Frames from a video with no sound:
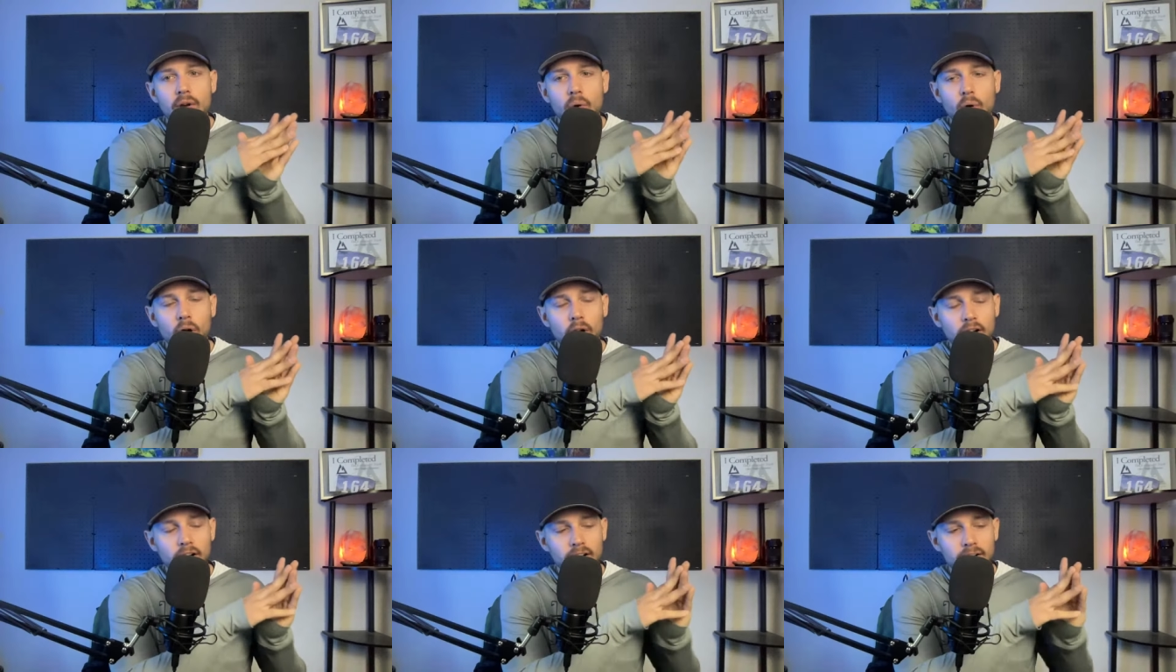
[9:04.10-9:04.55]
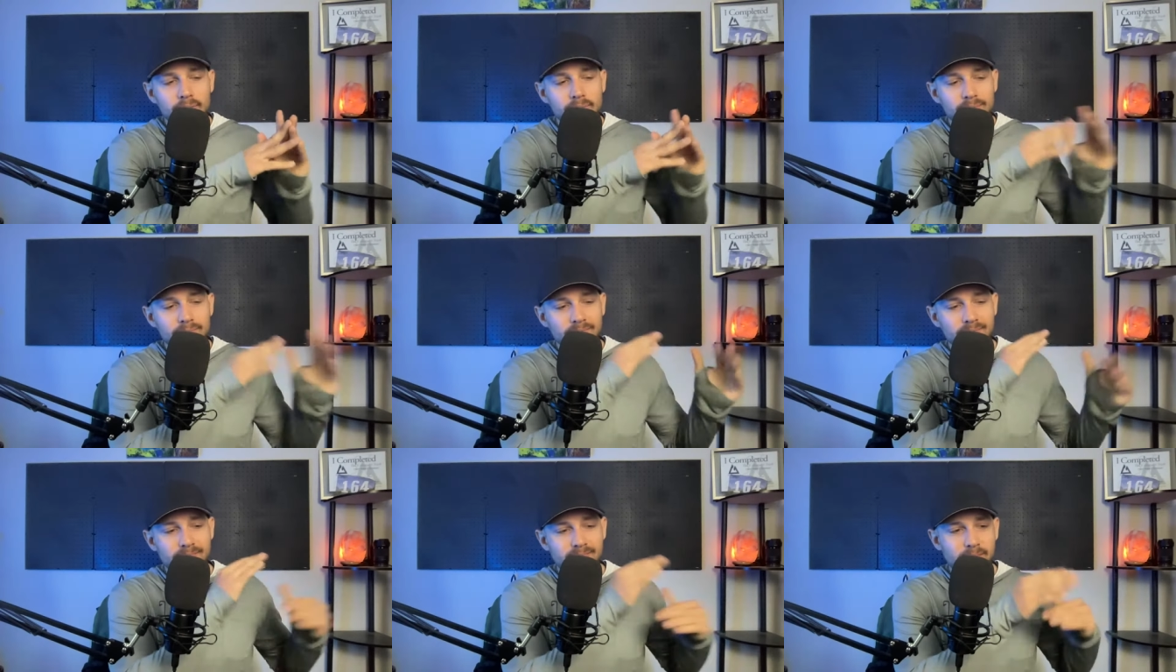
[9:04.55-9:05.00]
in order,
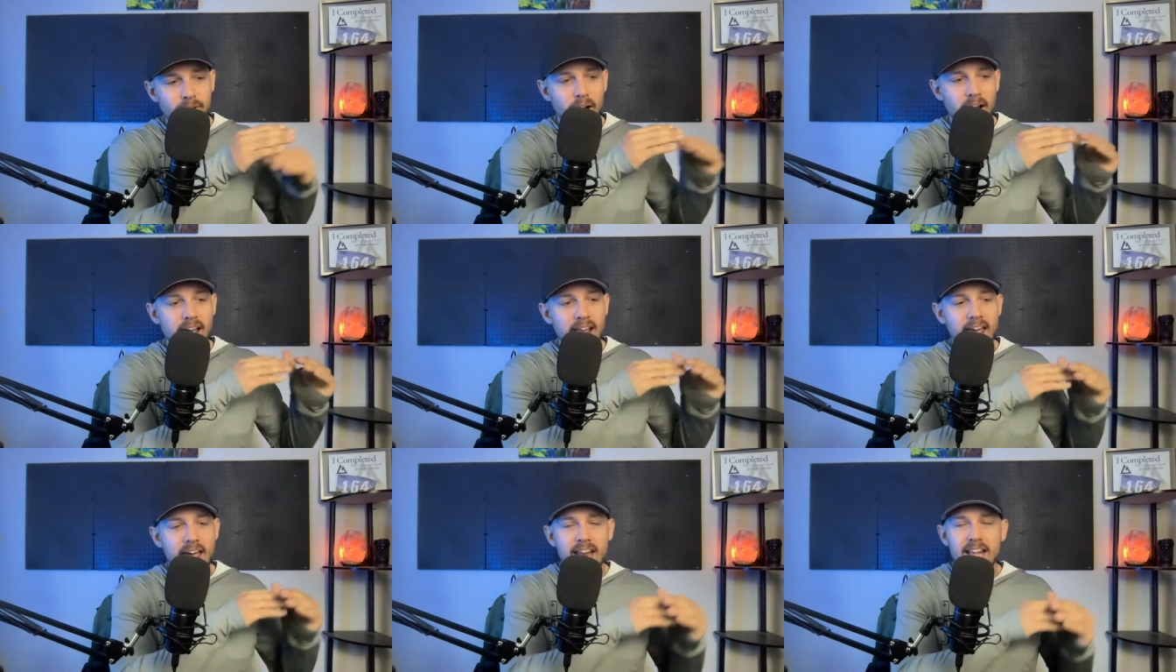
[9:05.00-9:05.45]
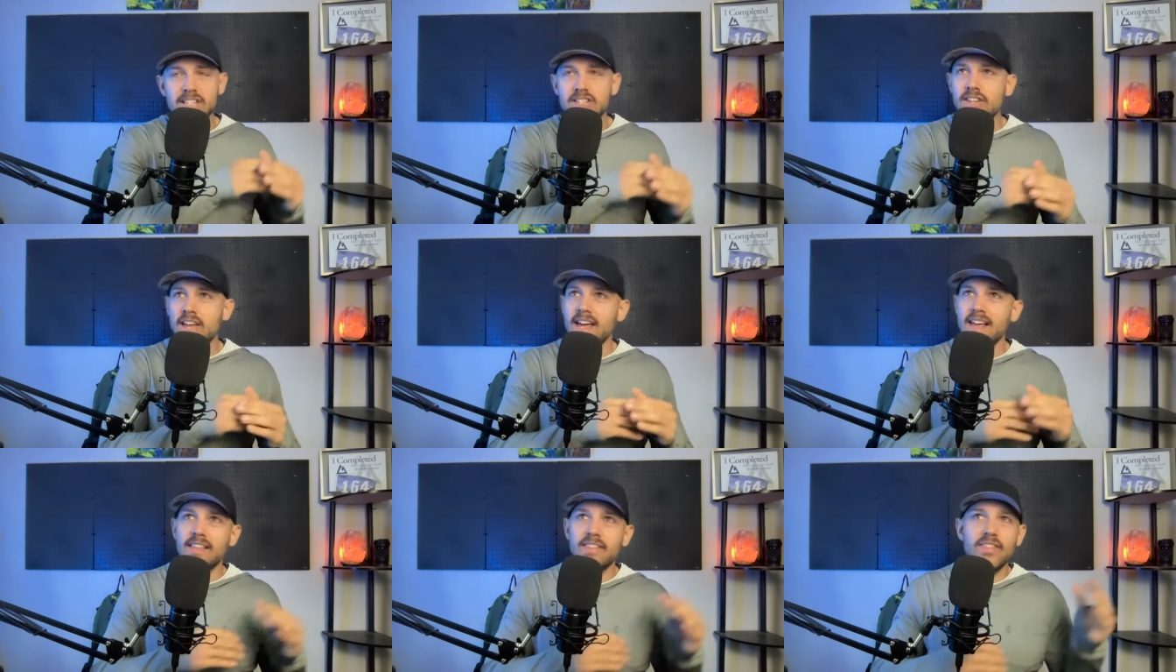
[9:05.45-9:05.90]
right? And
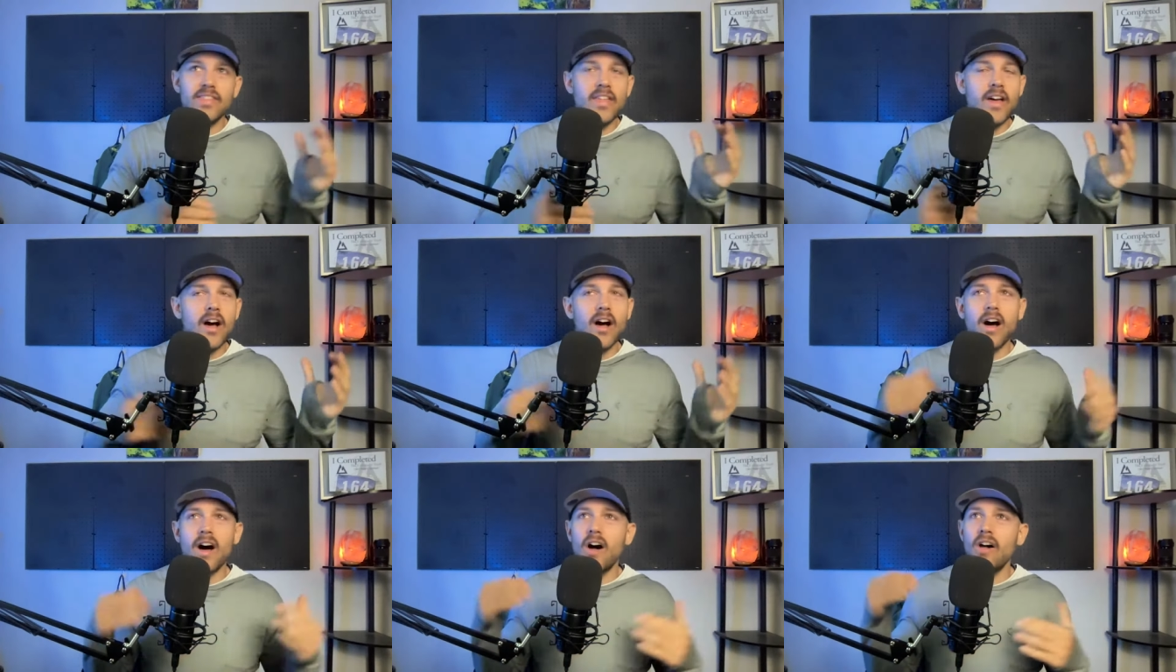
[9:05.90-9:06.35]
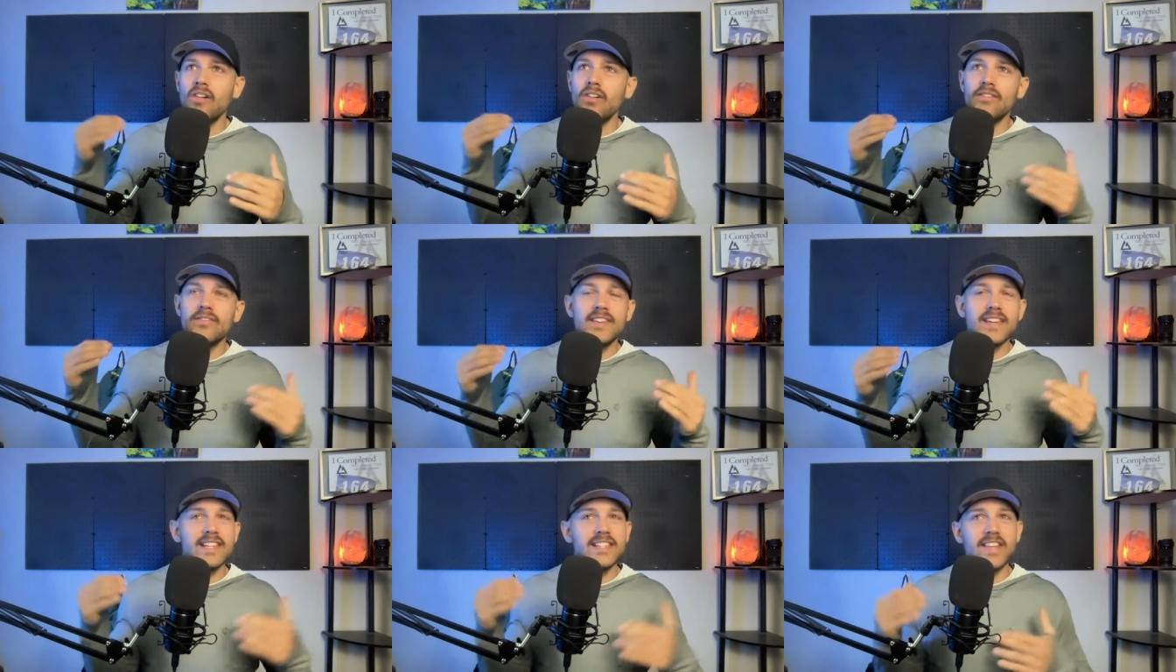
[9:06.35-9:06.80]
it's like
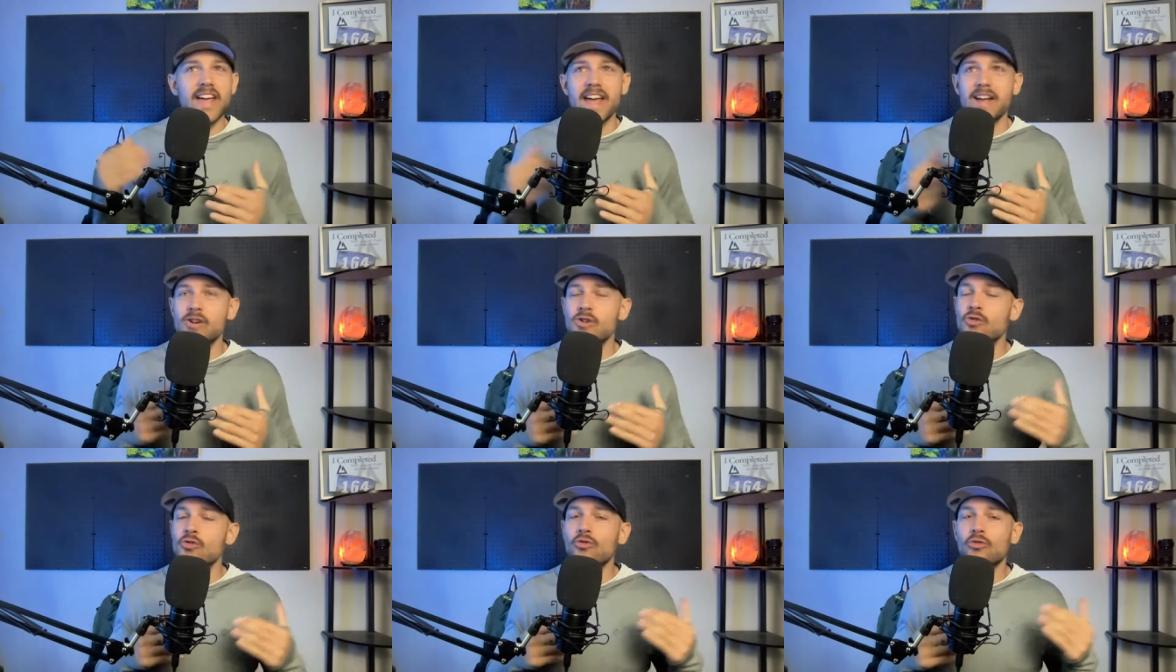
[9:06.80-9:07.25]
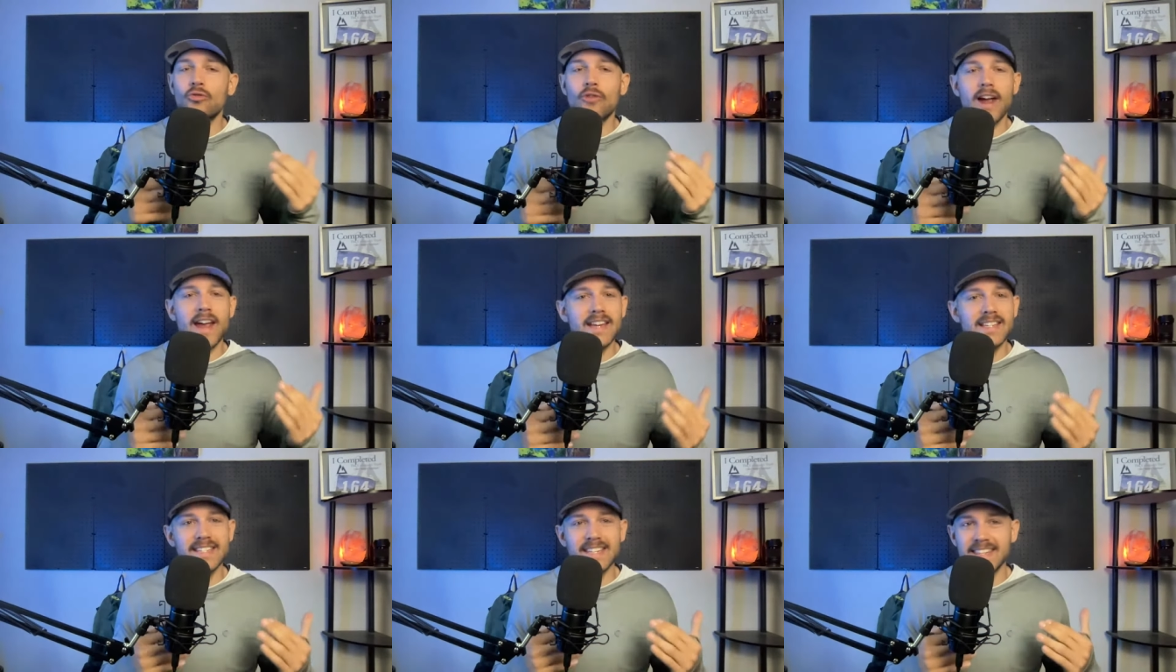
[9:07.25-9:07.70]
all of these like
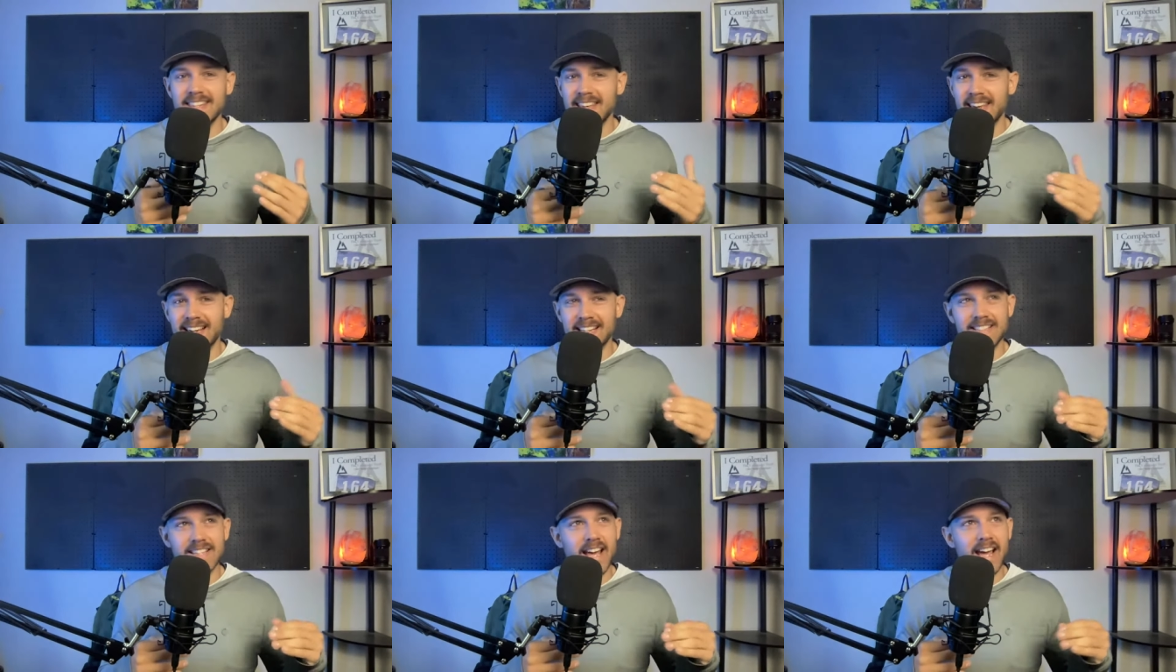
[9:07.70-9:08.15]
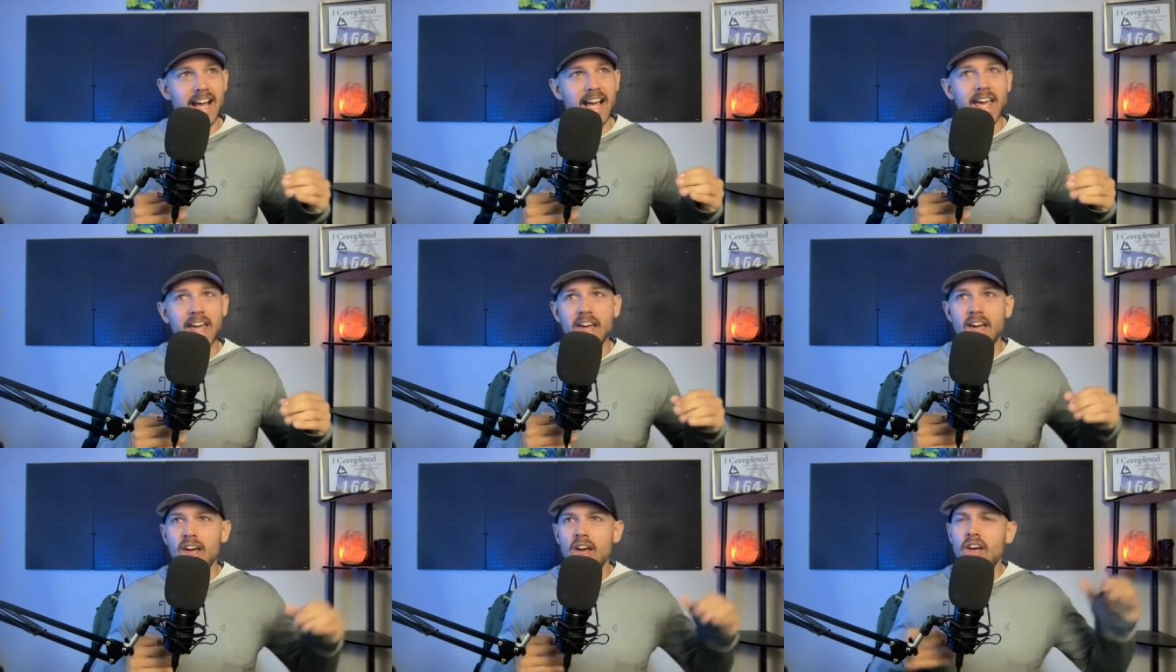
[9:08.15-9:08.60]
crazy things,
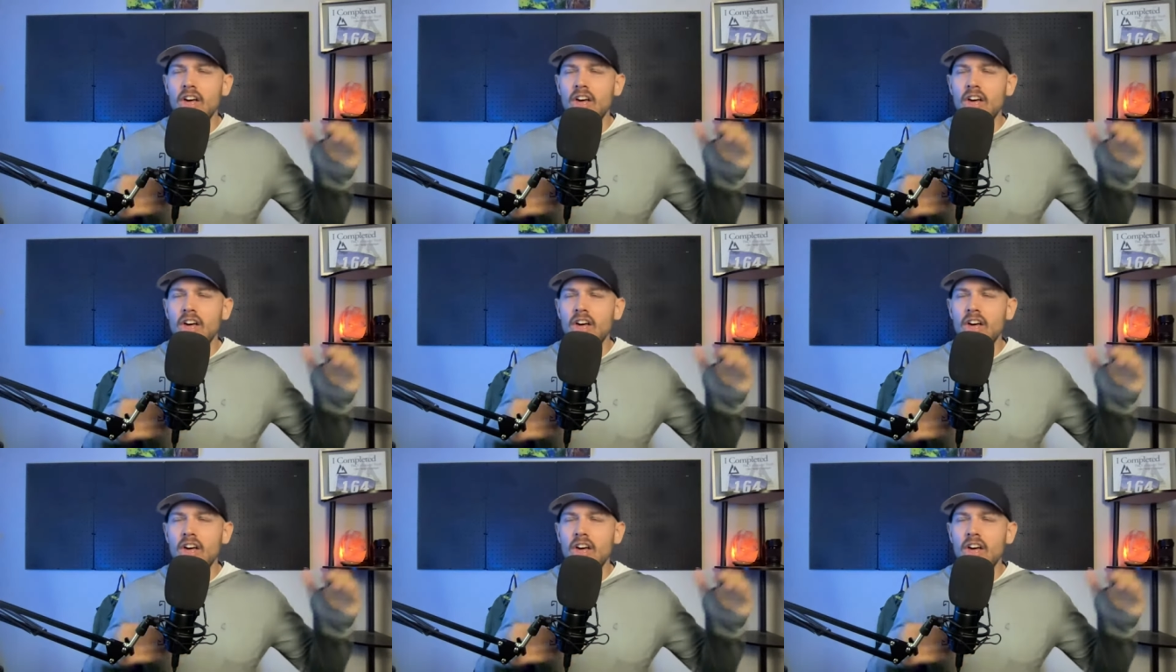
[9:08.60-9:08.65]
like